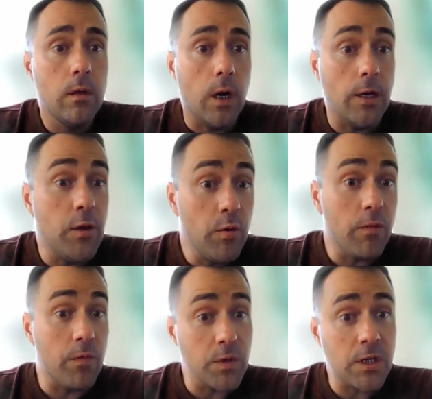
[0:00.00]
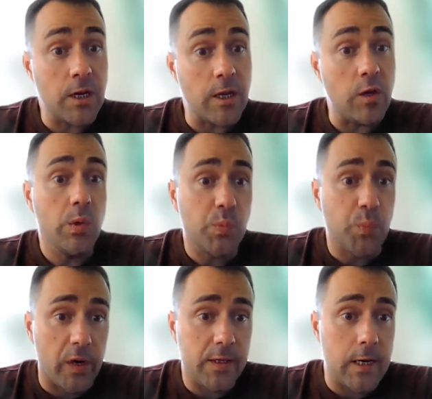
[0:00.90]
A university whose
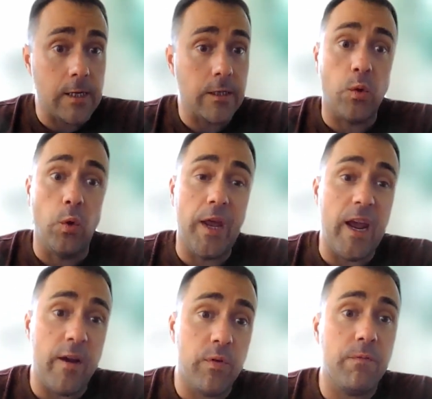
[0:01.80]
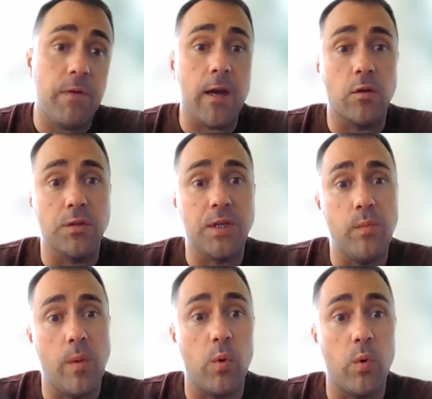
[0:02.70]
president told every faculty
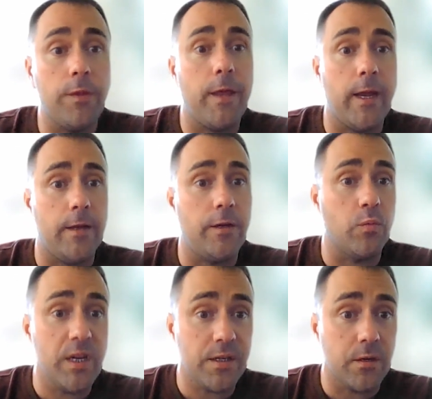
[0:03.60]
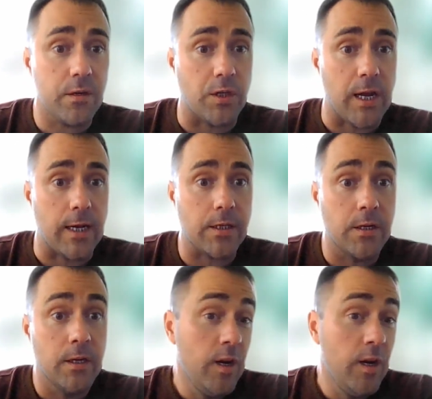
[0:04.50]
member what they had to research next